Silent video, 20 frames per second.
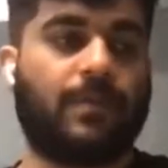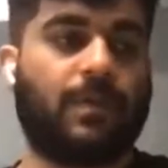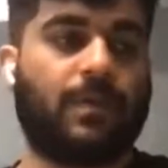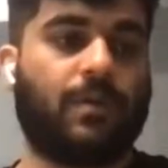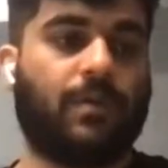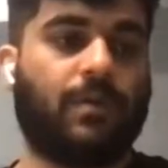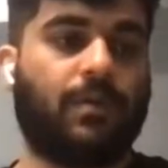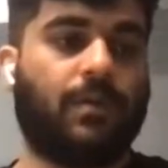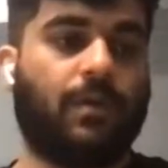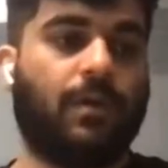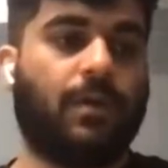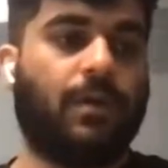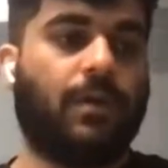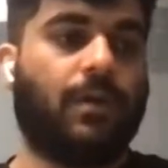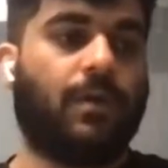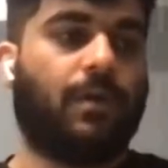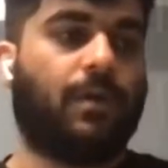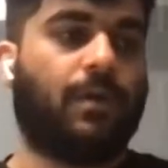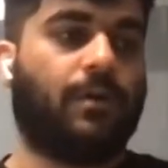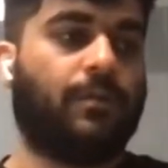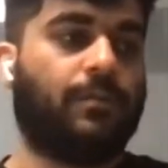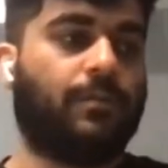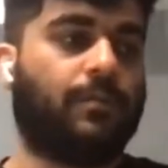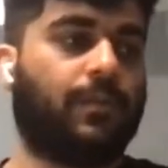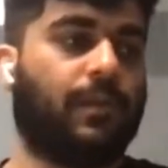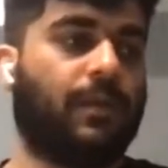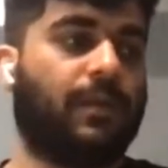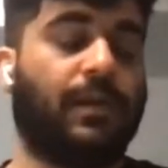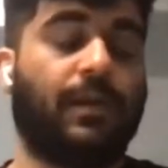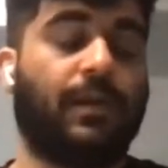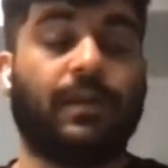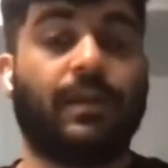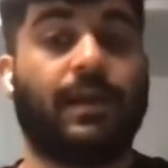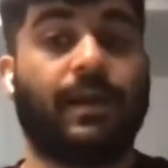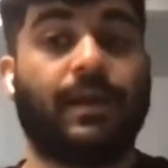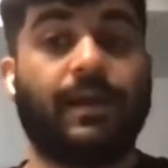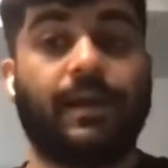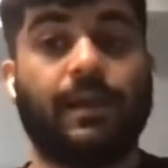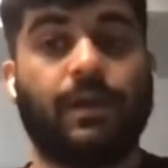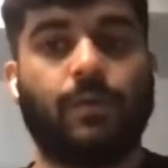in an
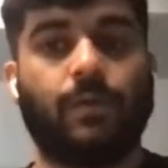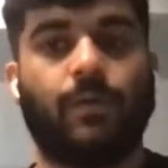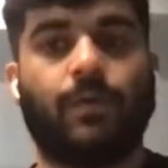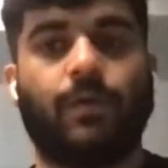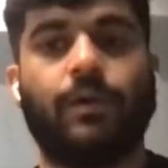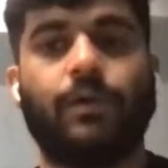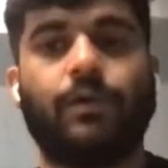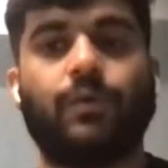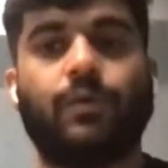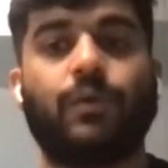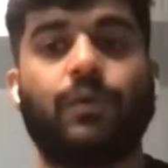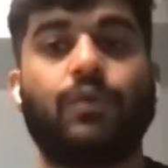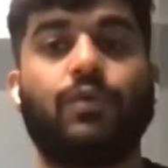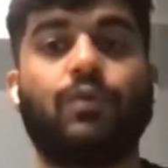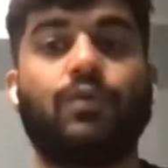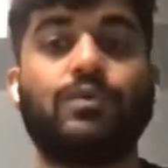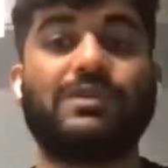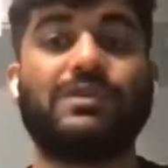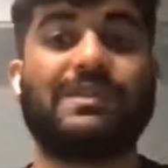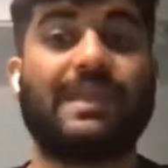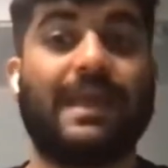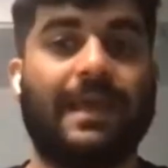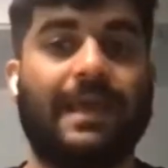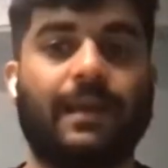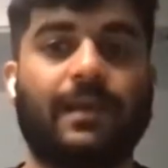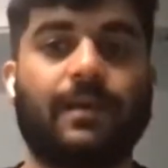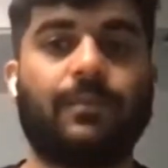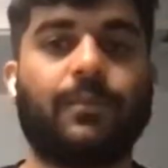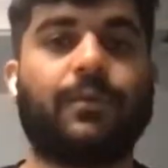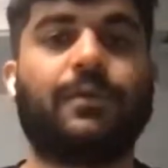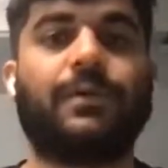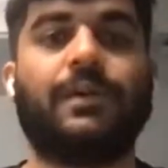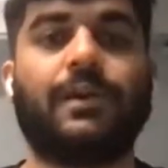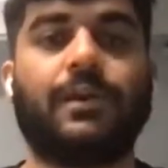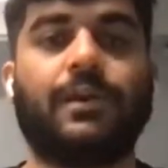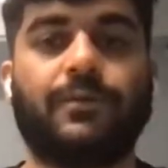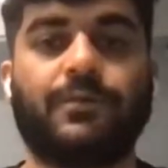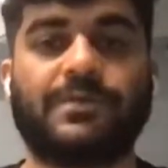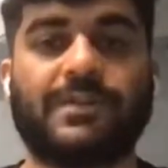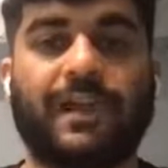ideal world, you would use their
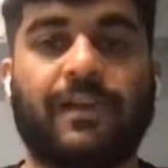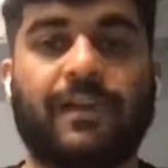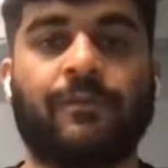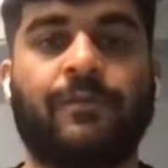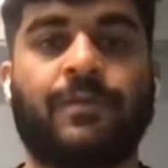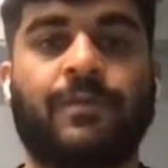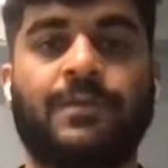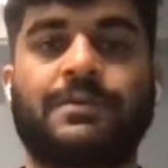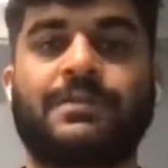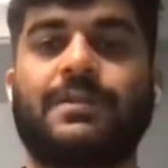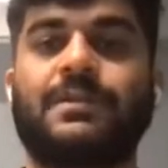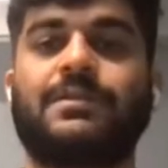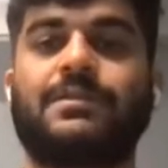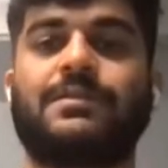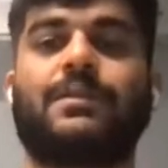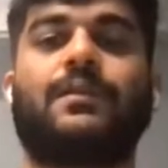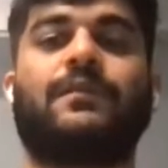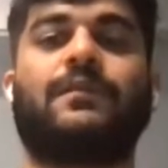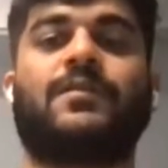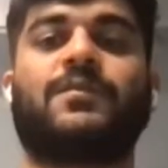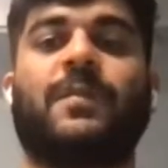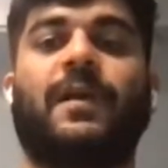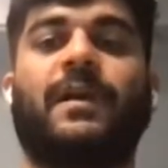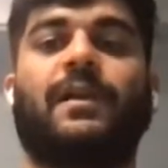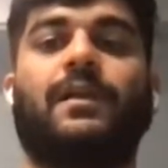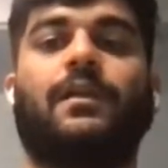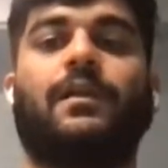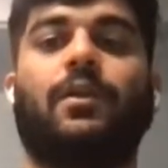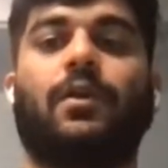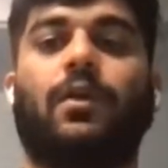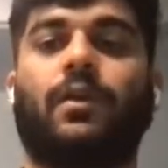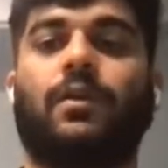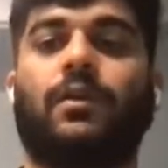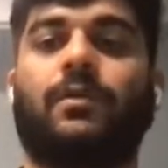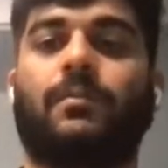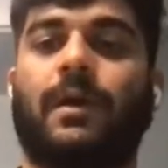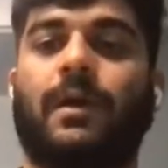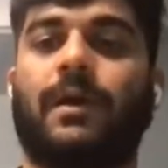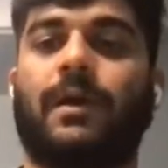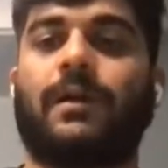community to sell first instead of spending a lot
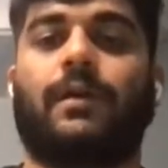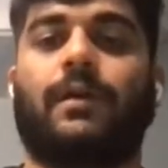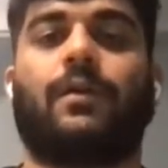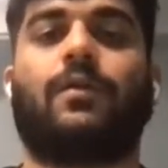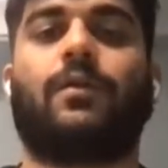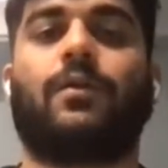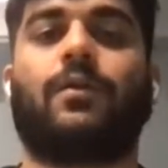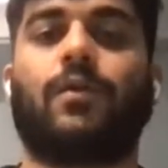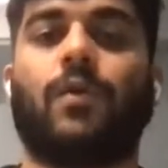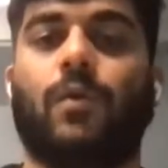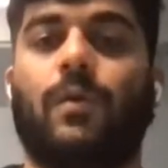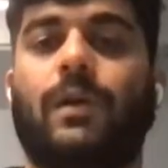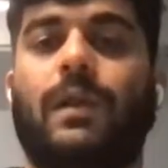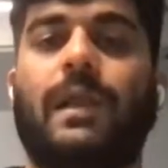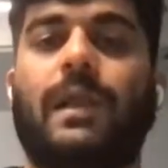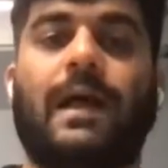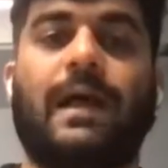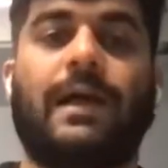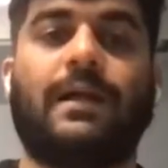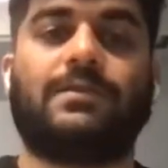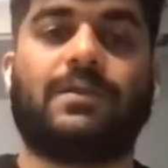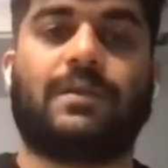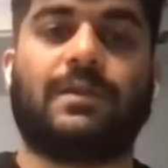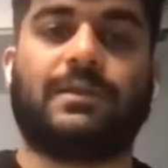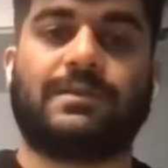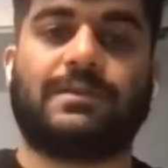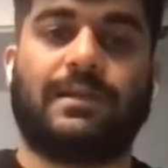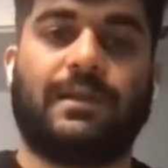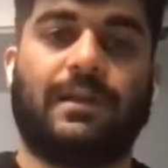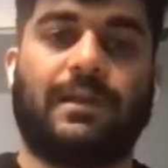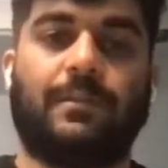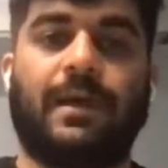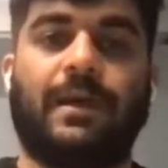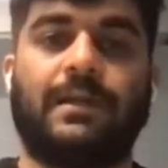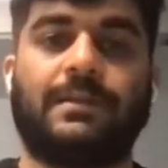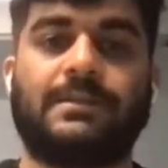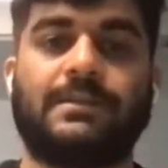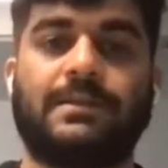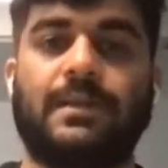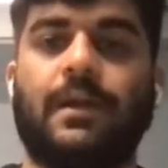on marketing or Google ads or Instagram
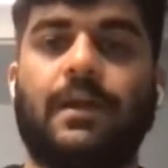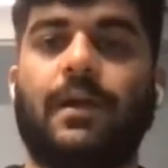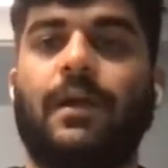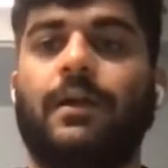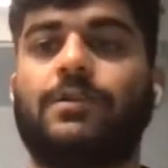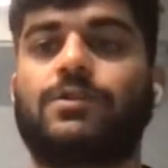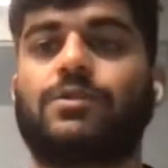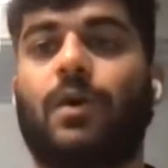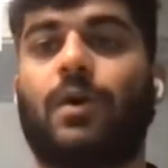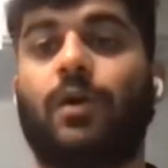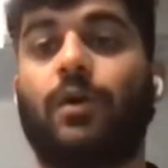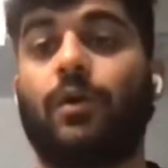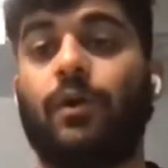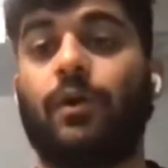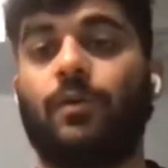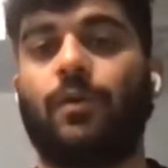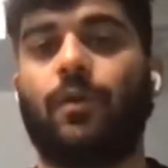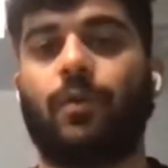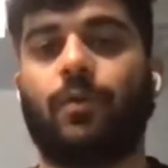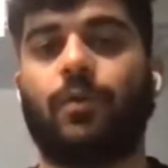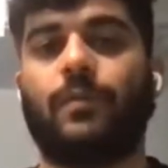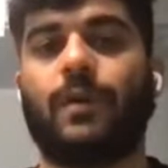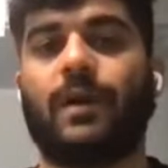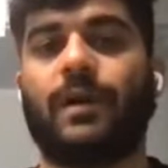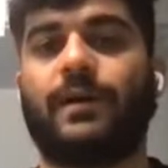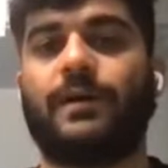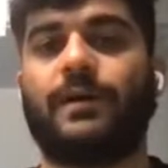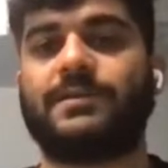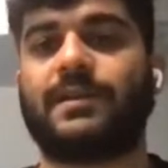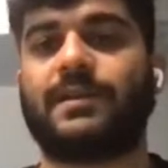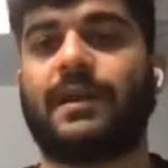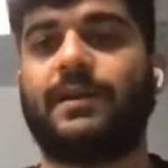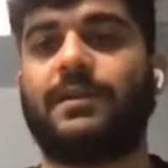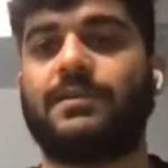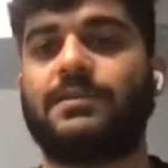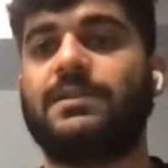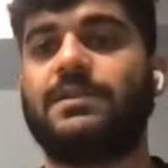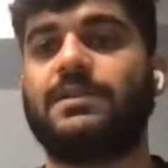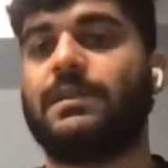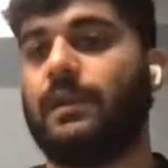ads. So a good go-to-market
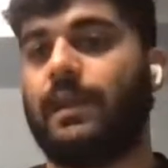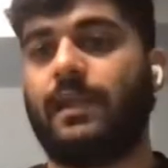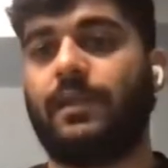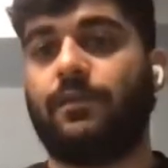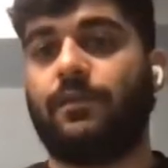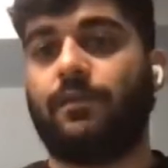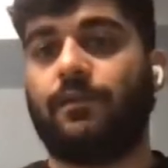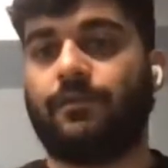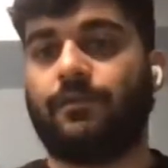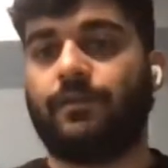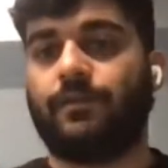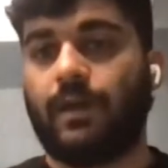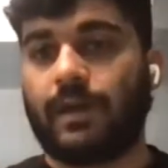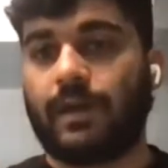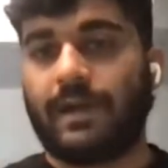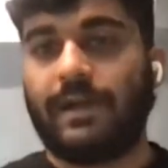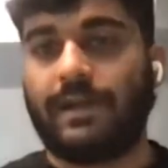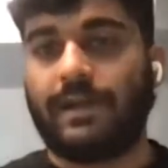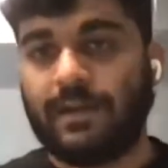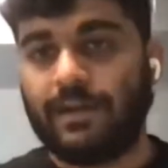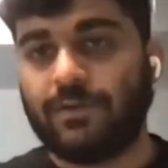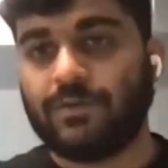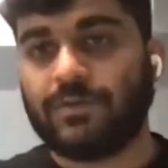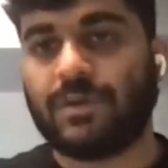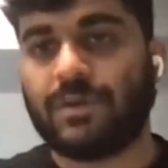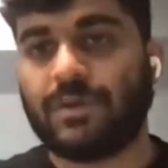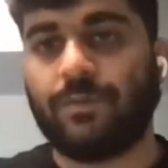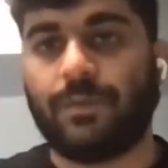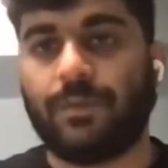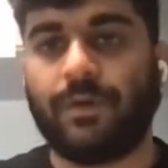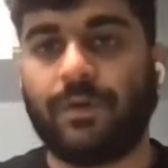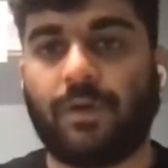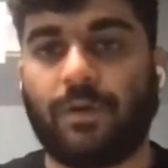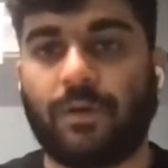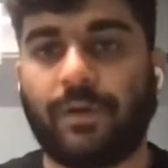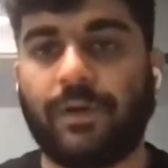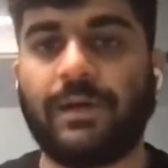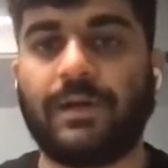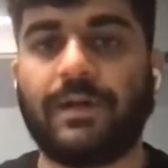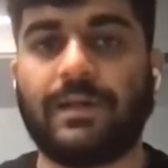strategy, like you've rightly used the word
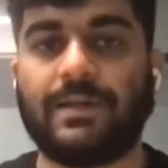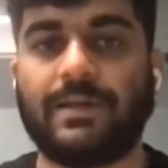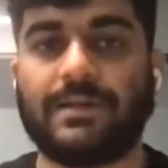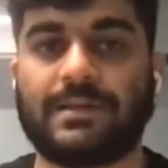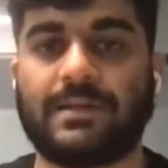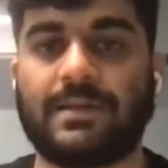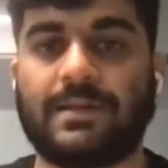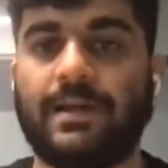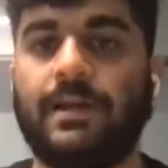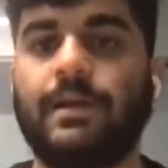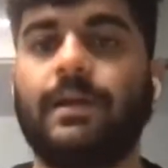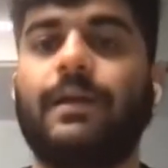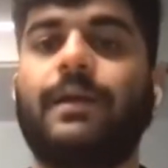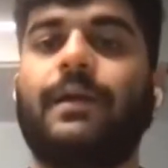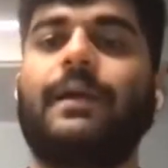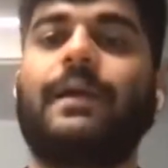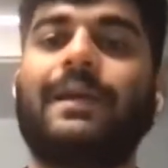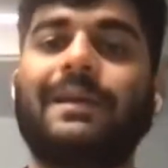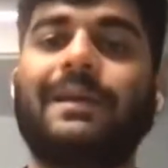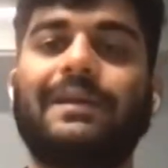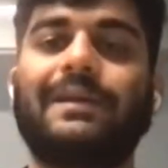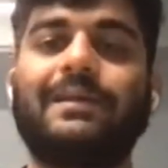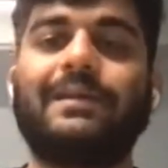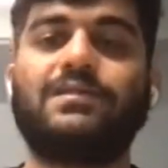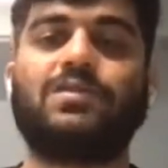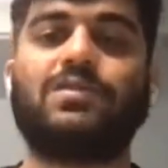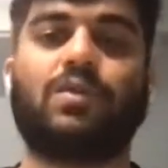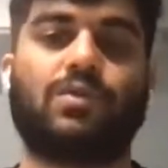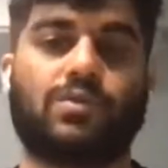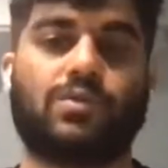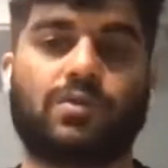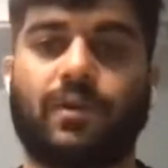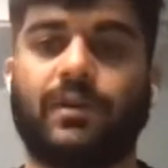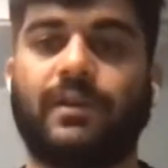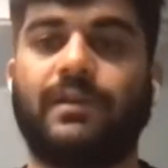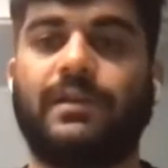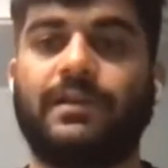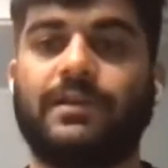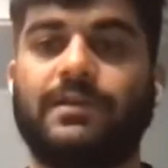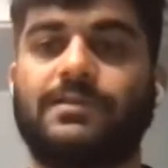royalties, right? Increase those
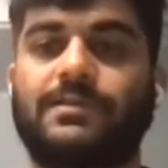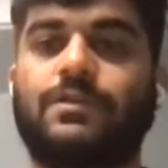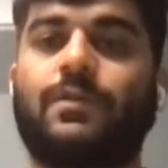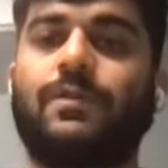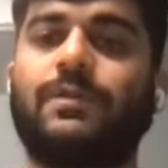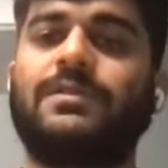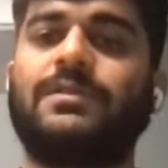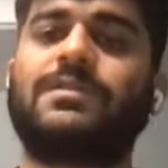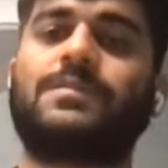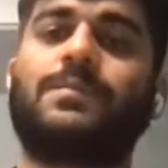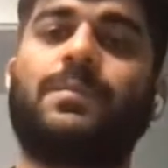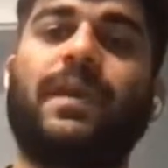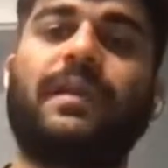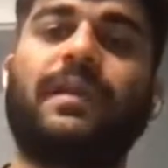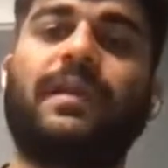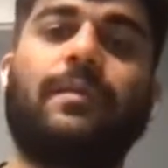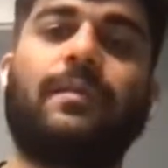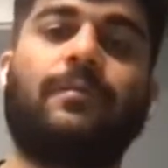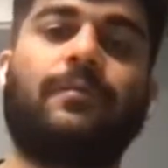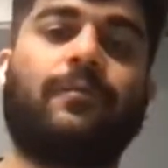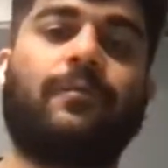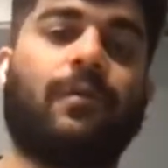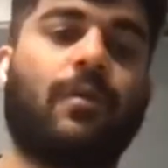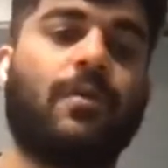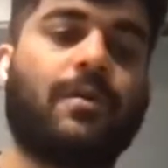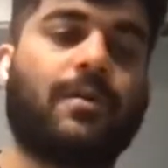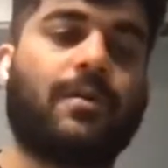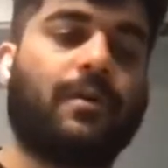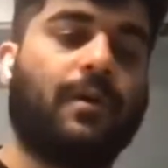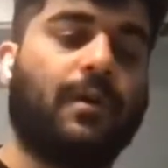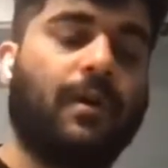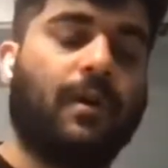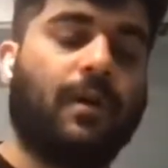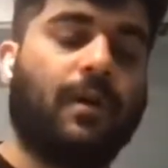royalties. Don't just pay them for